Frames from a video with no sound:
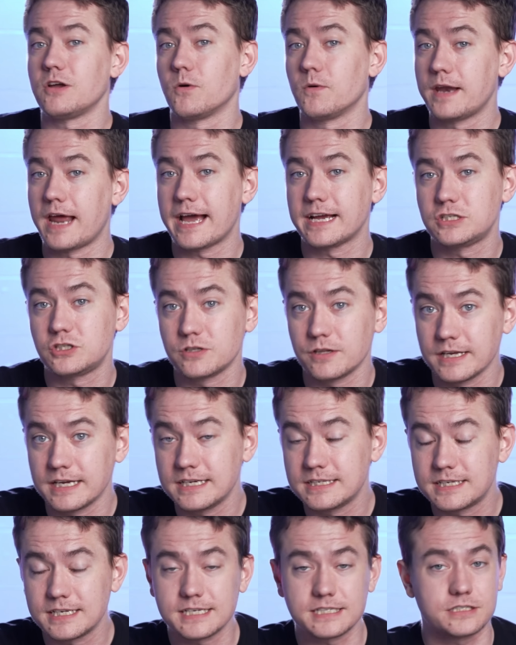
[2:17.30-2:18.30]
don't actually
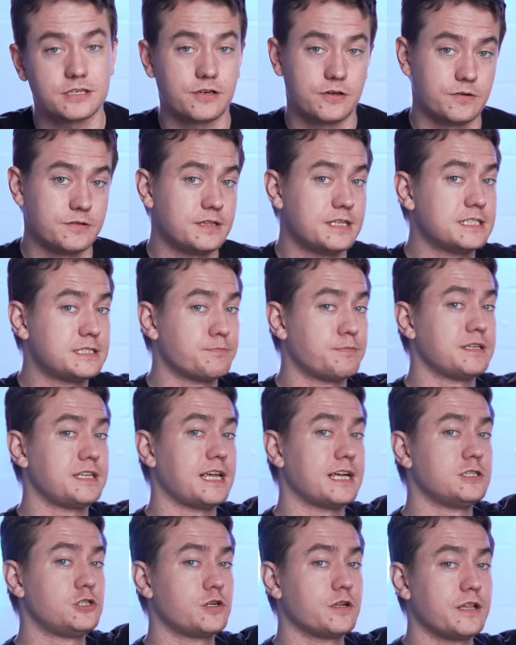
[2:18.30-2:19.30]
exist. Could this
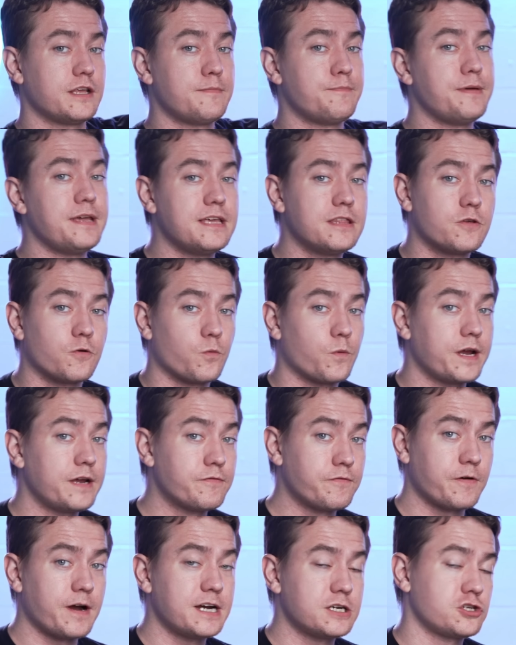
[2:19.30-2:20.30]
potentially be the
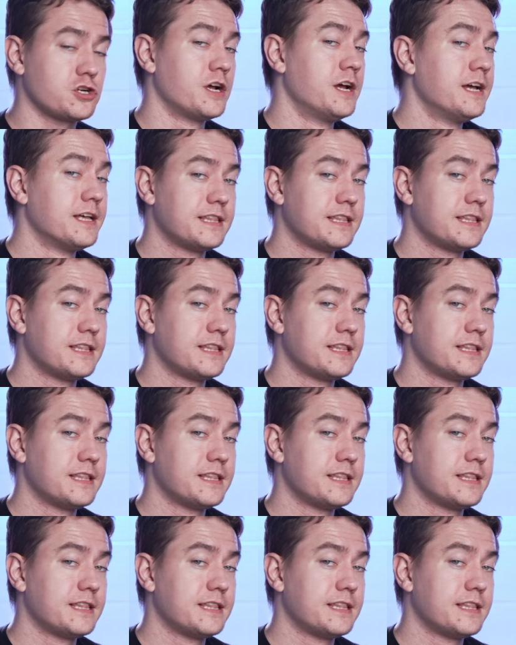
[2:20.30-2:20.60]
refresh